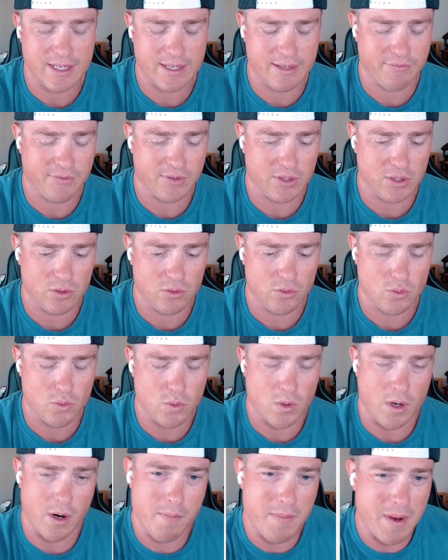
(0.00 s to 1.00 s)
If
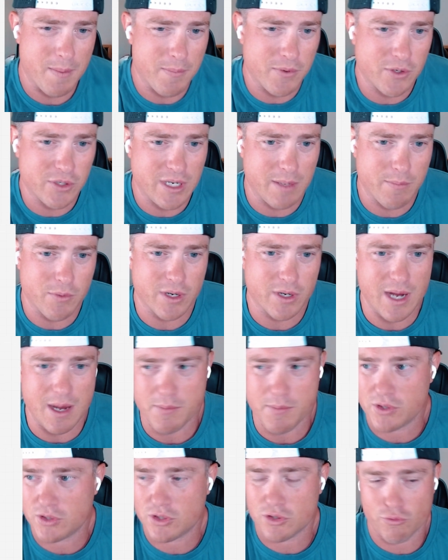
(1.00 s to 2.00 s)
you are a member of Chamber of
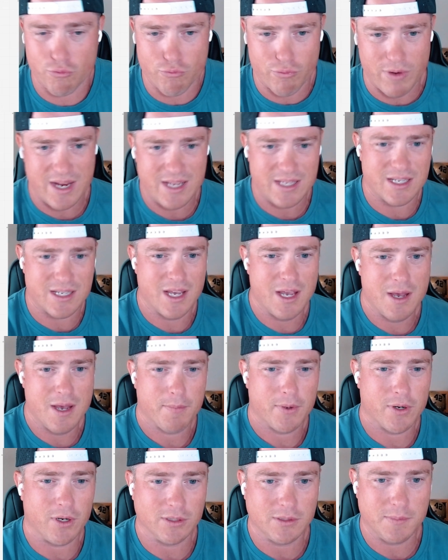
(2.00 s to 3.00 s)
Commerce, great.
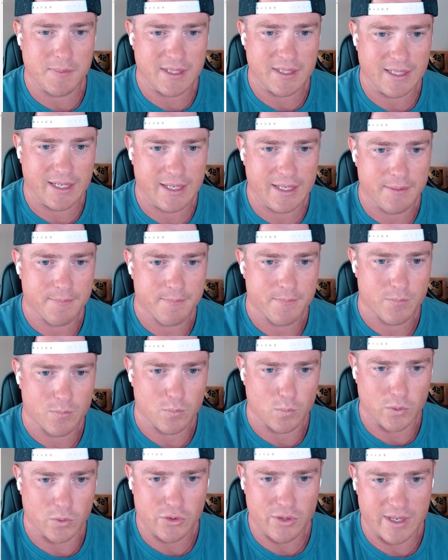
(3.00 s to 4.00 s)
But ultimately,
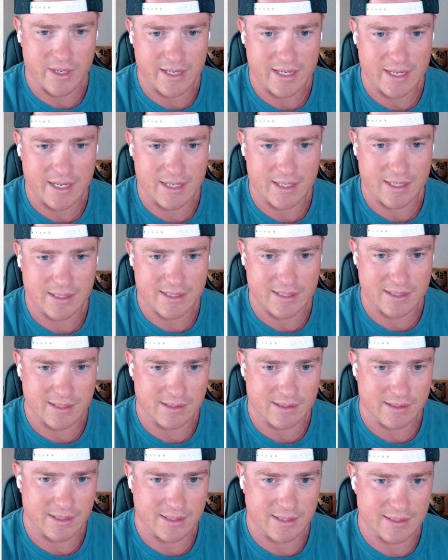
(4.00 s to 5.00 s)
we're trying to get a
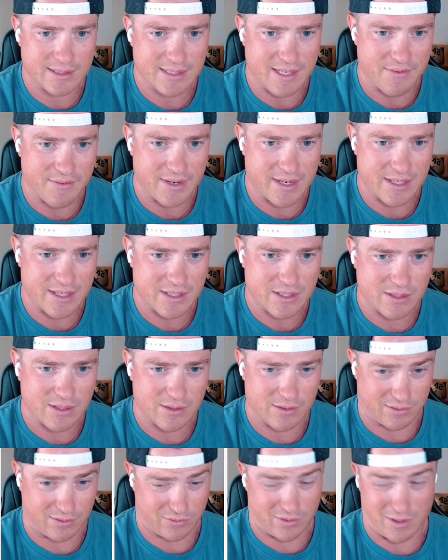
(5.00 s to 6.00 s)
deal in 7 days.
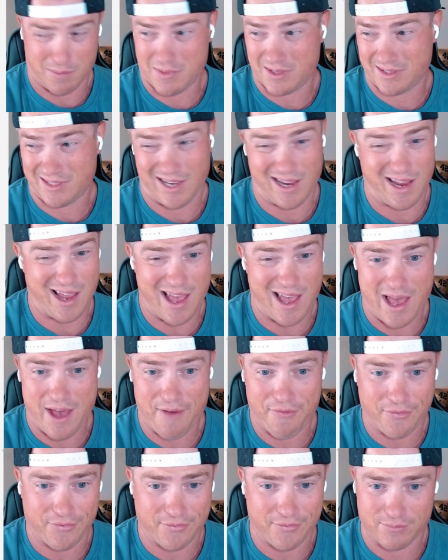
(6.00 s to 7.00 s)
So I'm going to say
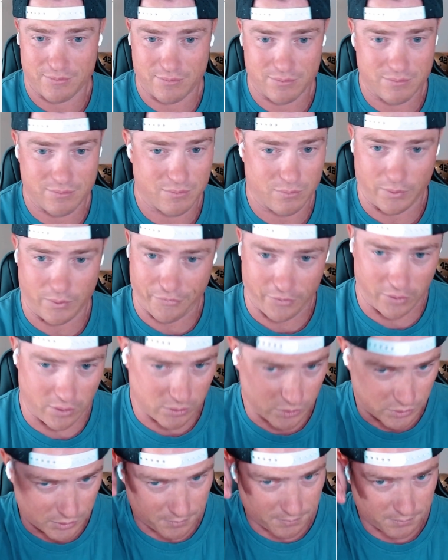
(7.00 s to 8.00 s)
F
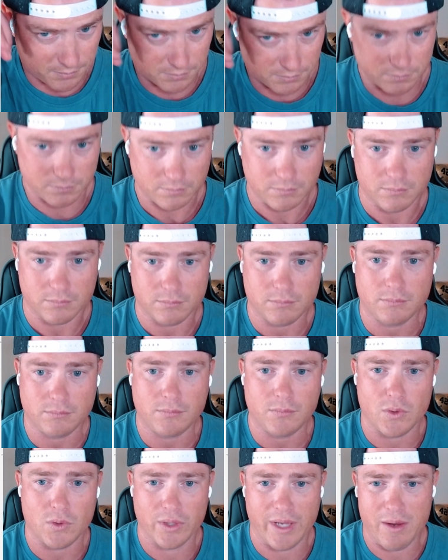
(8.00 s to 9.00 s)
referrals.
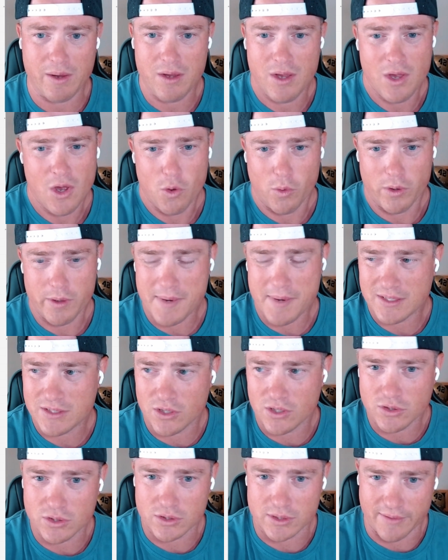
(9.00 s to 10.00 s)
Okay. What about
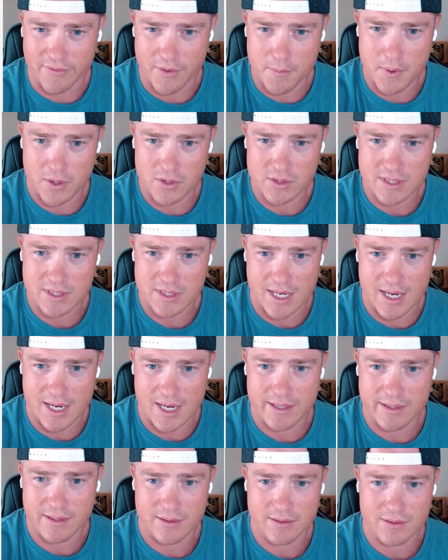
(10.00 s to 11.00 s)
socials? If you post
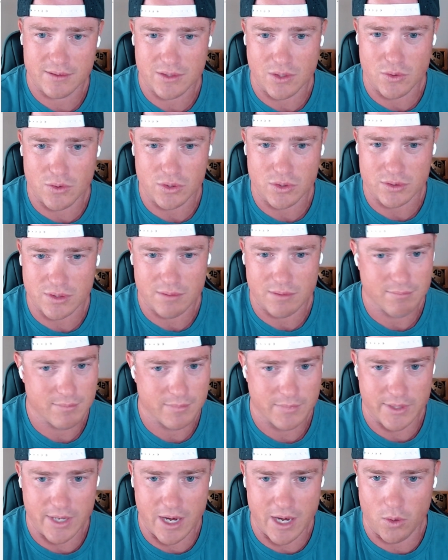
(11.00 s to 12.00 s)
on socials?
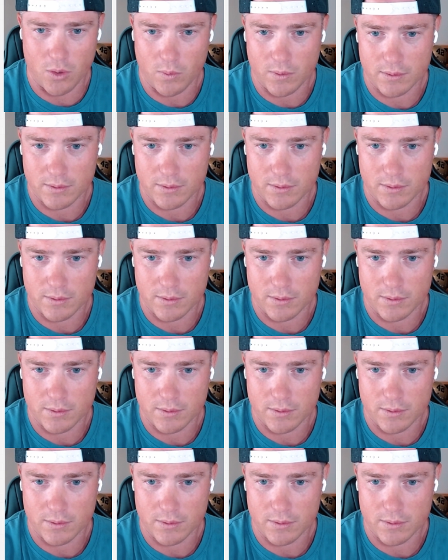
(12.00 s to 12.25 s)
No.